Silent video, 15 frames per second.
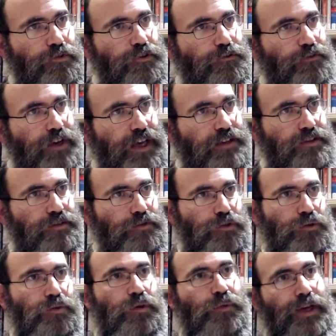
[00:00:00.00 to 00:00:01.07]
reflects, in
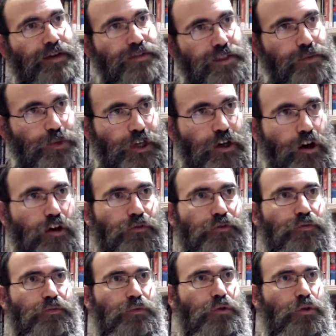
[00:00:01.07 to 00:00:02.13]
Simon Chof,